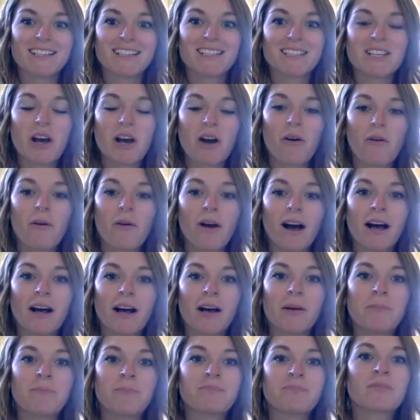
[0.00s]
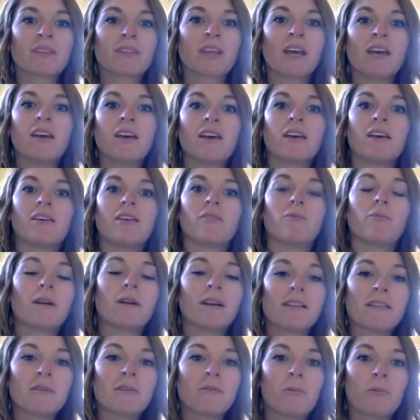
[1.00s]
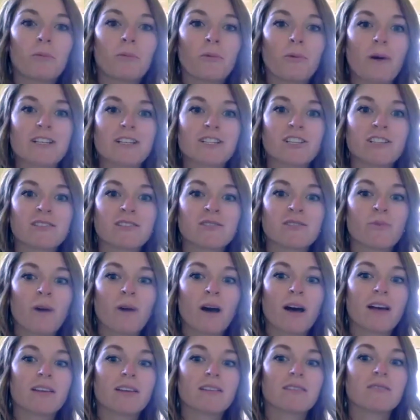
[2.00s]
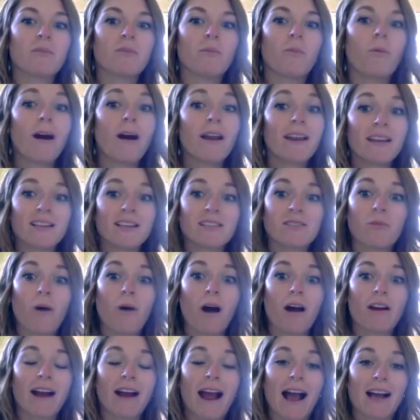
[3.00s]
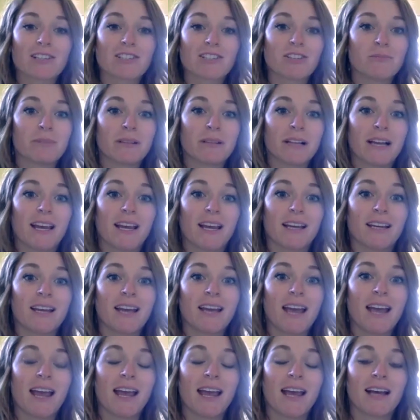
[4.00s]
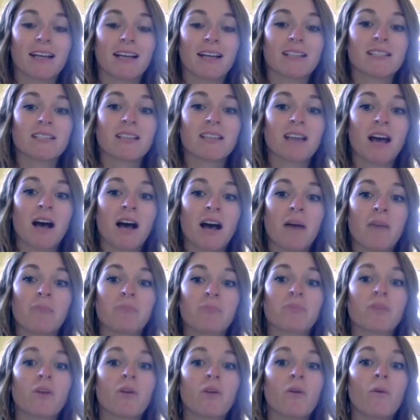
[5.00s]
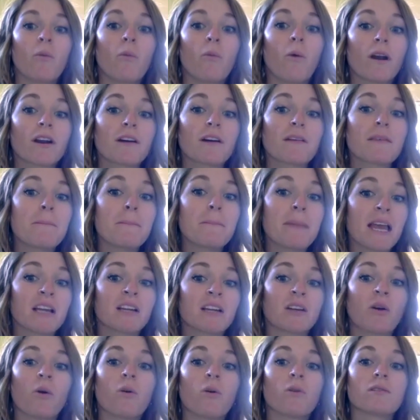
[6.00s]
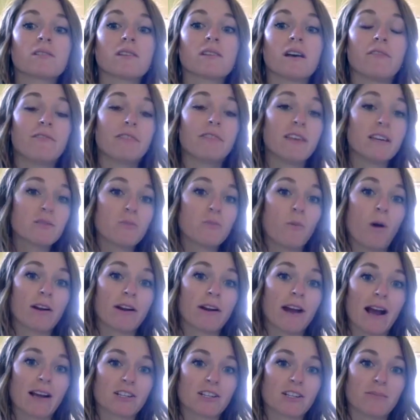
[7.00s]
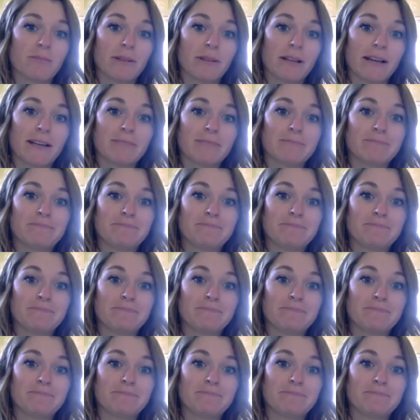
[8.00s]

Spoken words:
So one of the questions was, what is a water action plan? And what are the main goals of this water action plan?